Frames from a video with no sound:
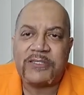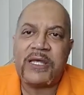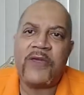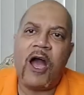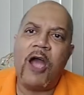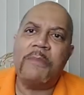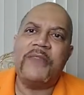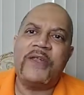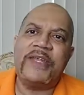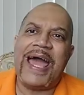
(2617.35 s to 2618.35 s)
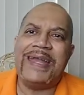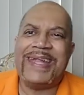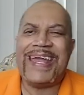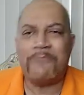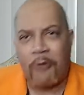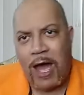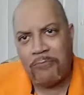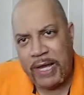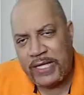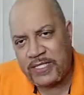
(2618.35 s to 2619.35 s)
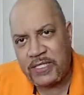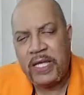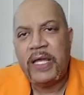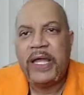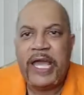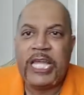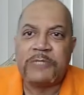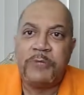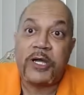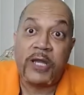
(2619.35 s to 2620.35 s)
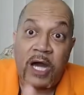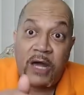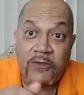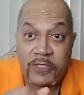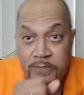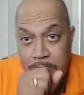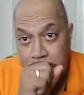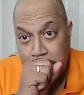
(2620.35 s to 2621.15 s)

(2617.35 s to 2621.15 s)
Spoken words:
Now, the argument that Dan Brown makes in his book and others